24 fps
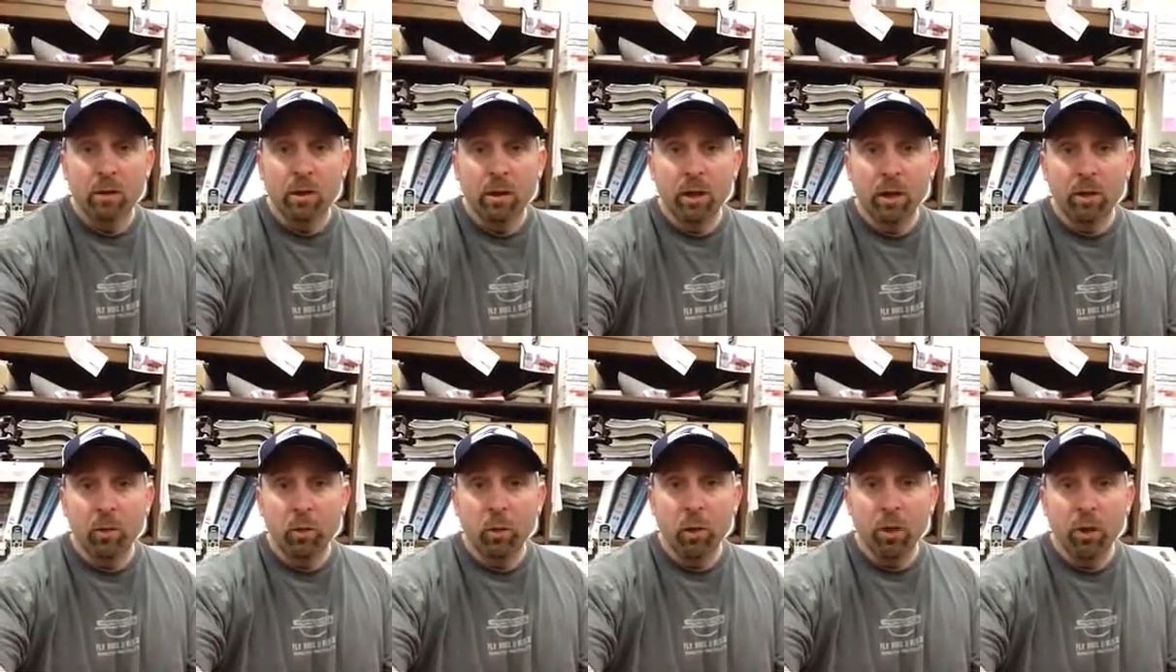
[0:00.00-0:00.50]

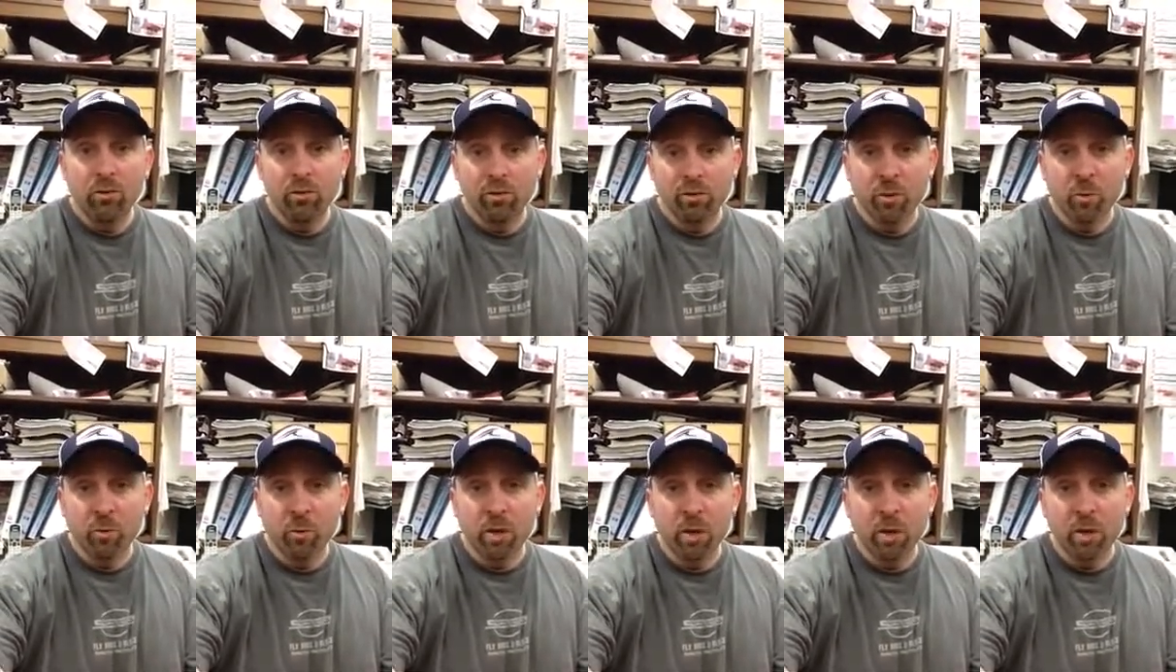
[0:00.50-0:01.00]
It
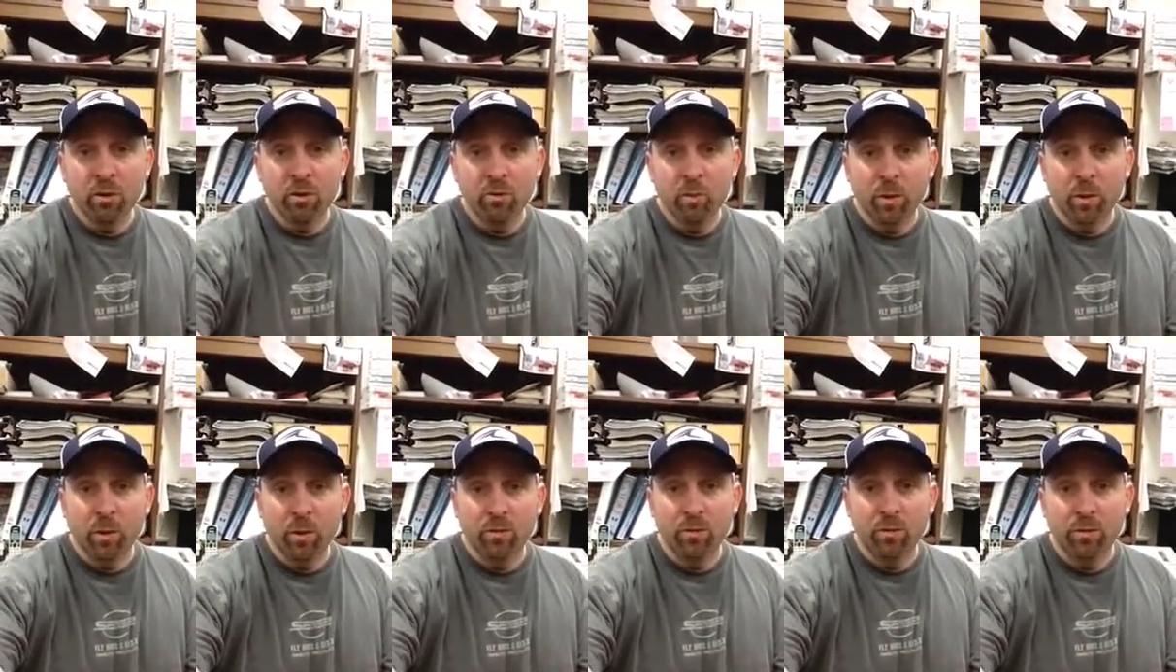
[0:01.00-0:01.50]
also means,
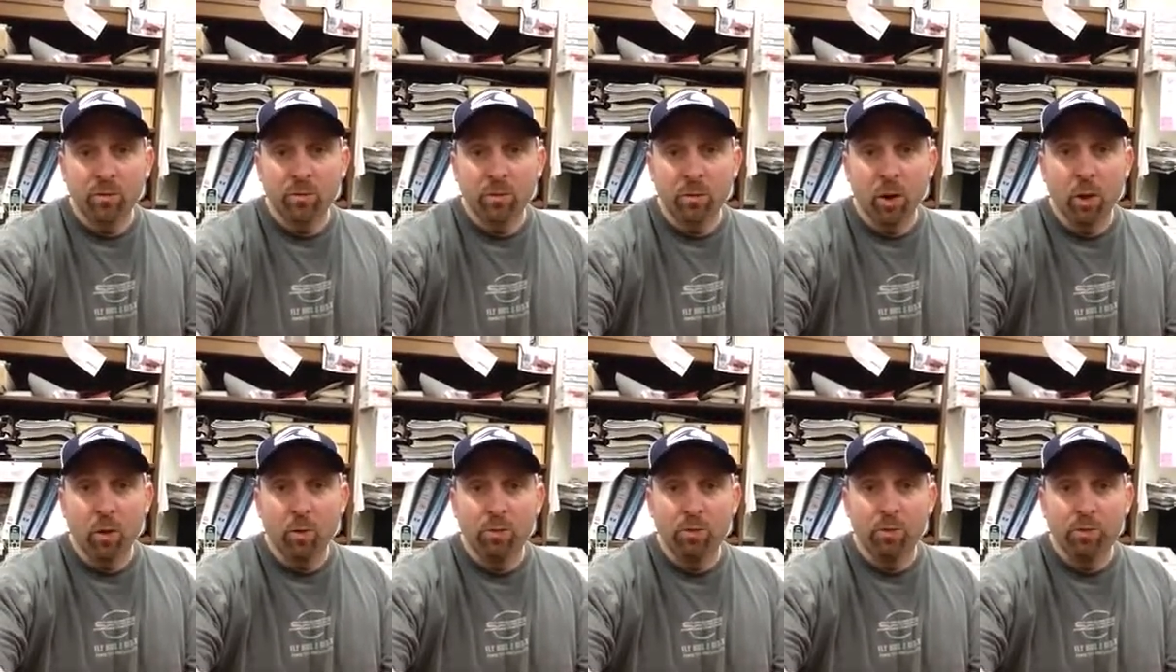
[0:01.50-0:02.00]
because the
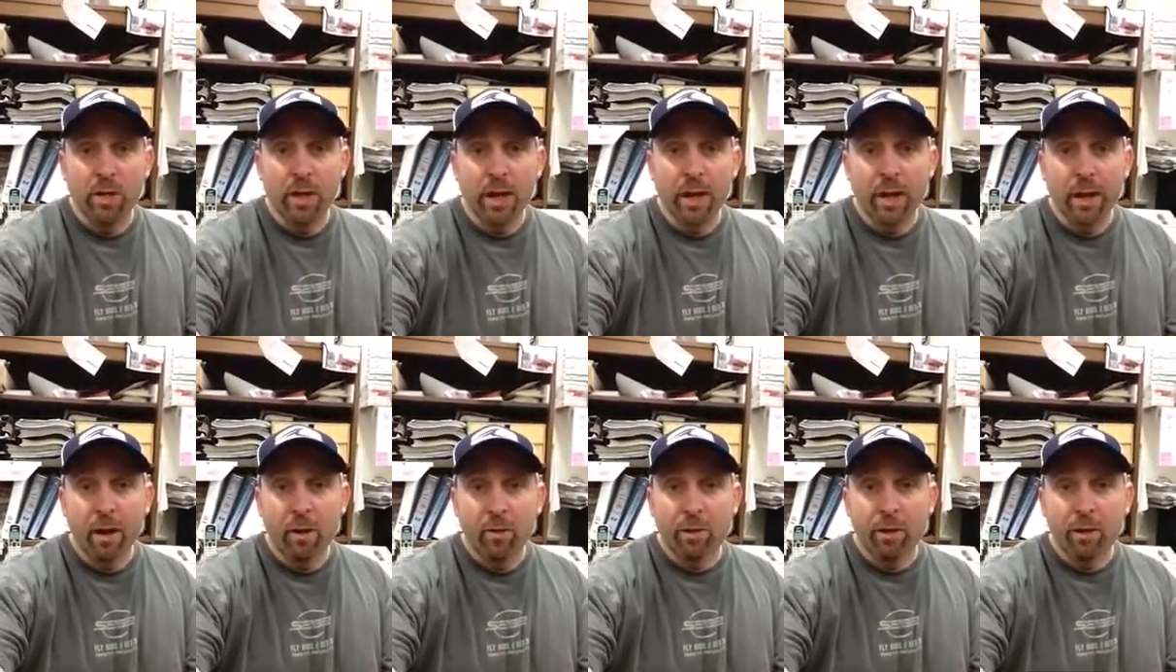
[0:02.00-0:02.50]
flow is
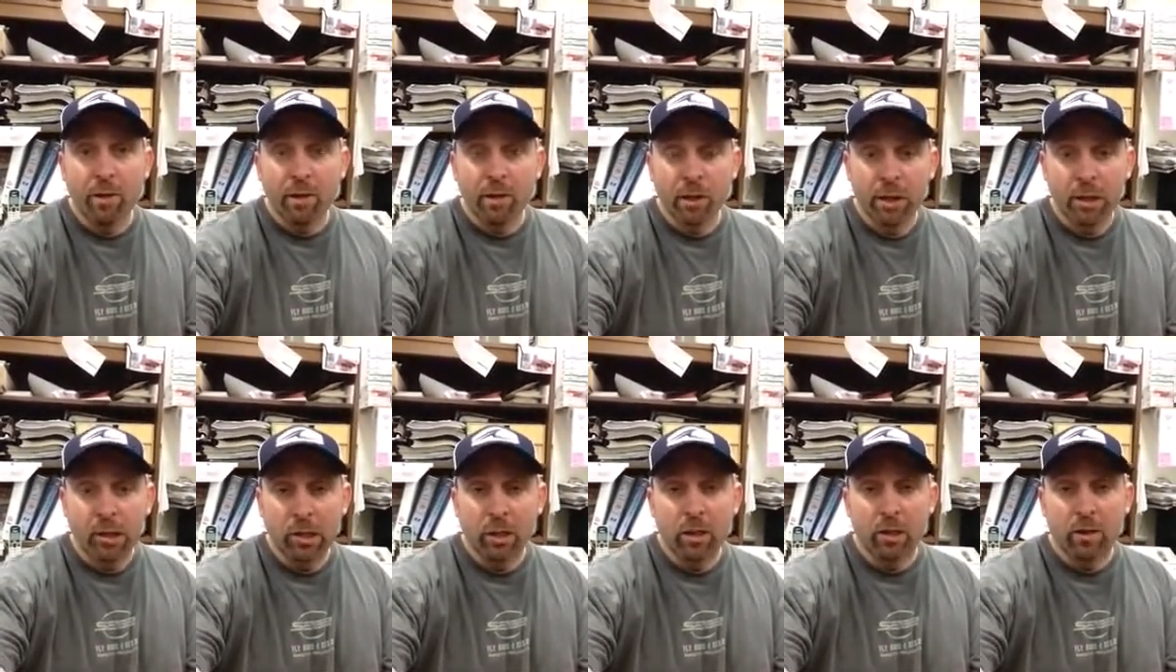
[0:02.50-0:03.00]
down and
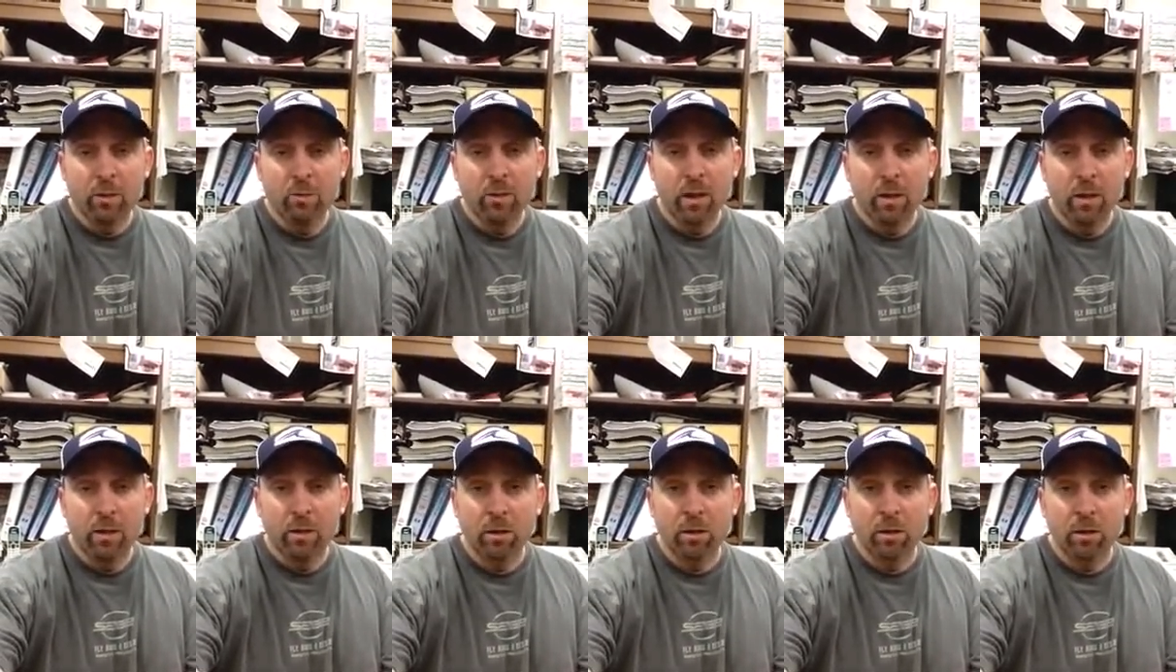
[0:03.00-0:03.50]
clear
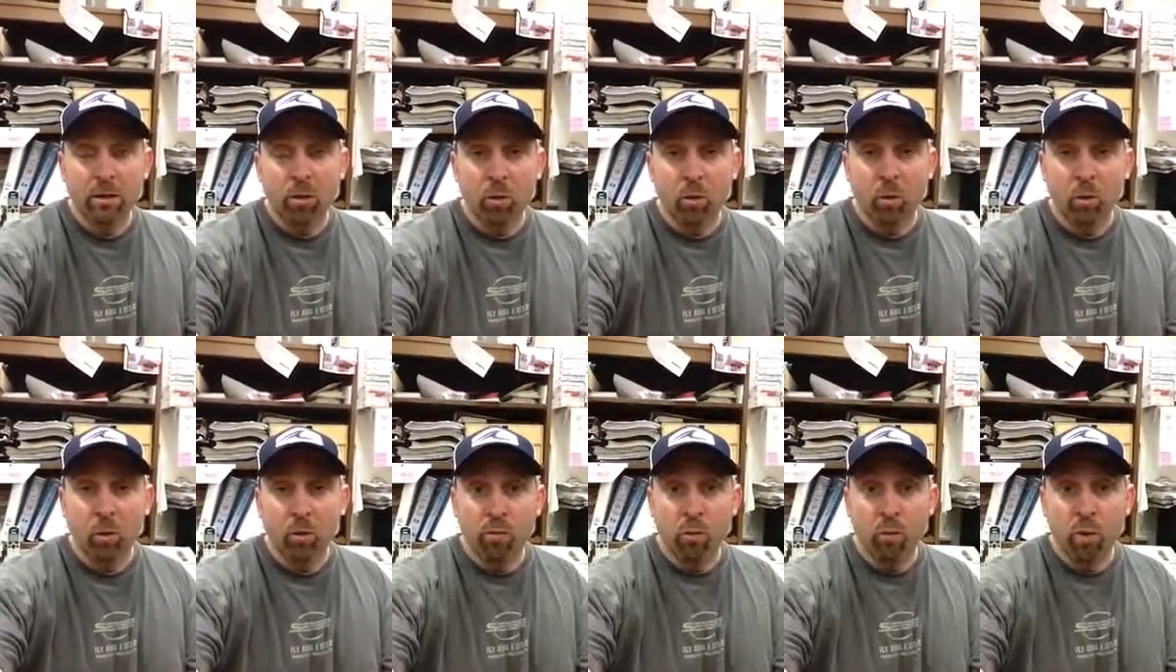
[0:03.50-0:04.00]
and
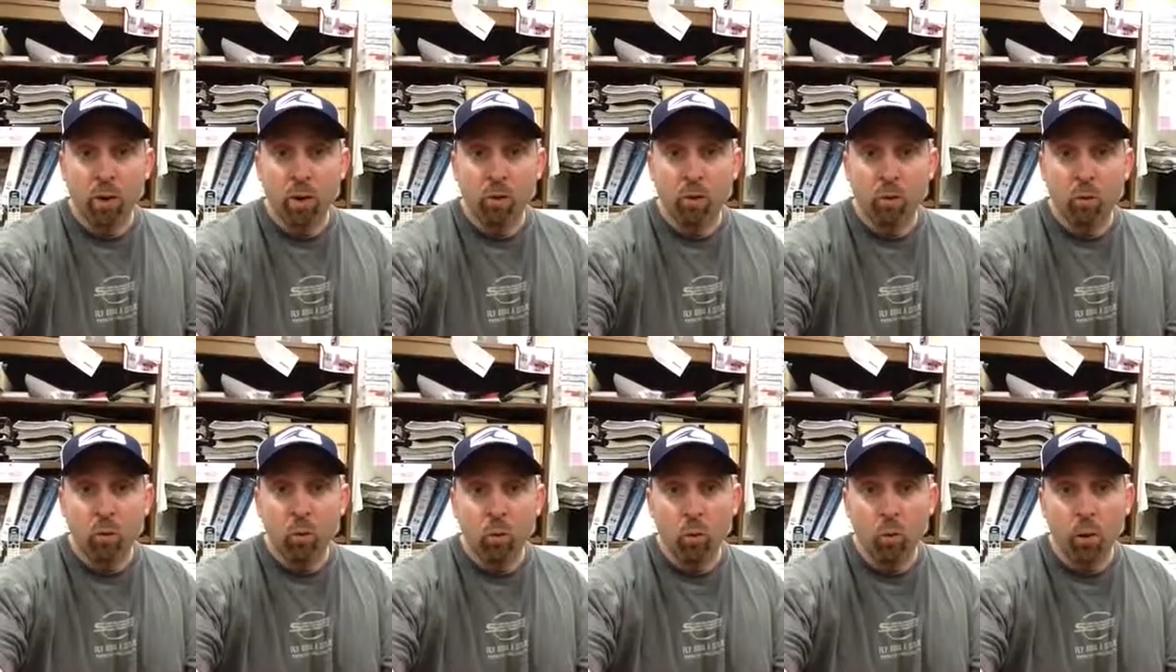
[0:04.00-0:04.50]
overall
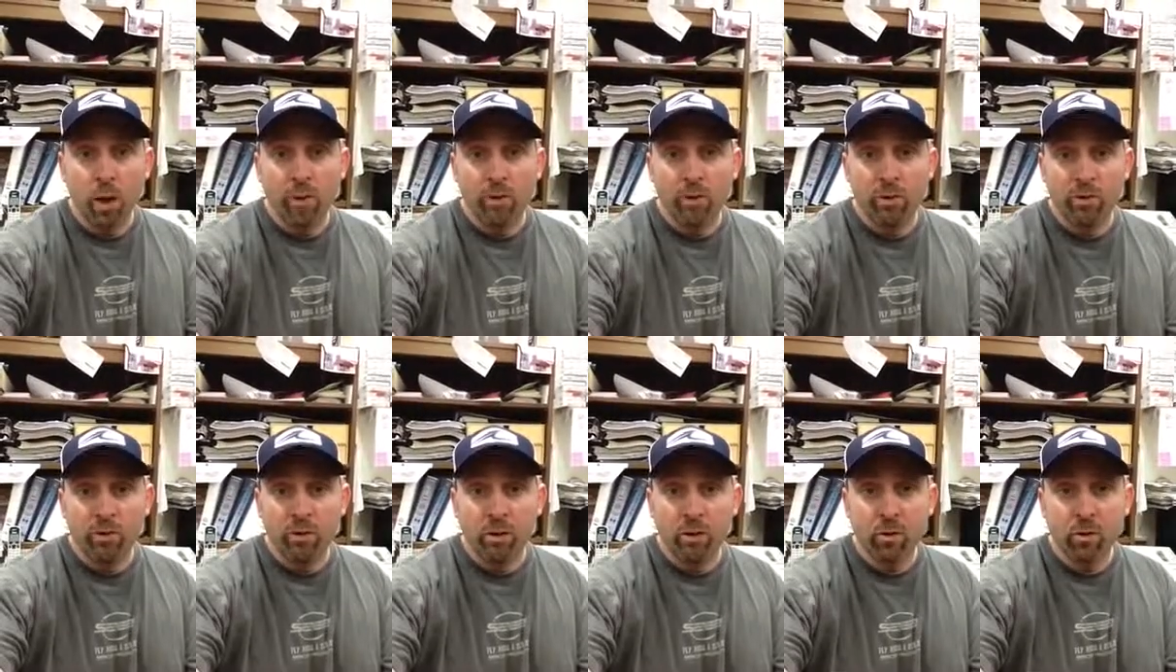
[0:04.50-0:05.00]
cool
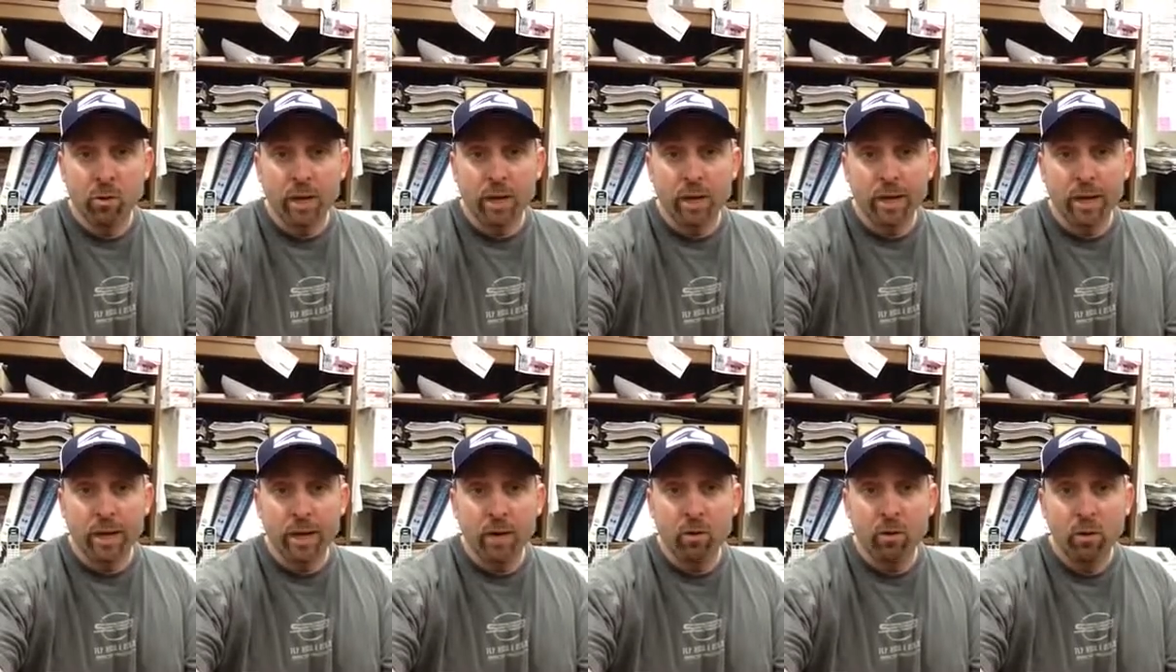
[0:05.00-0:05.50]
weather's here right
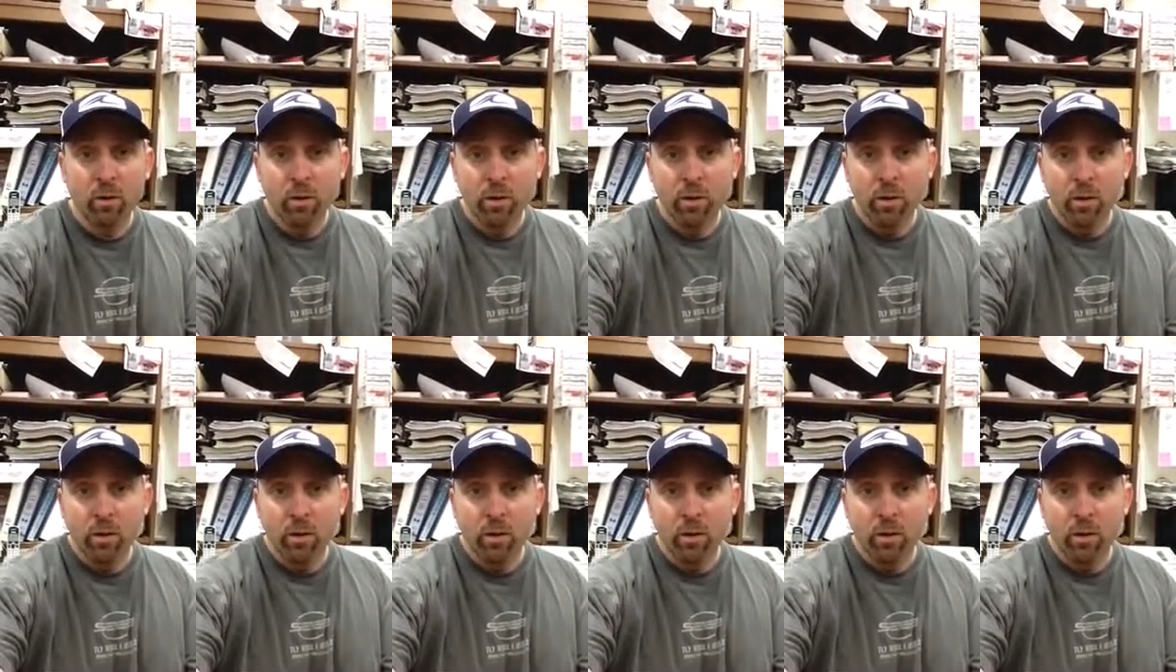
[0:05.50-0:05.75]
now,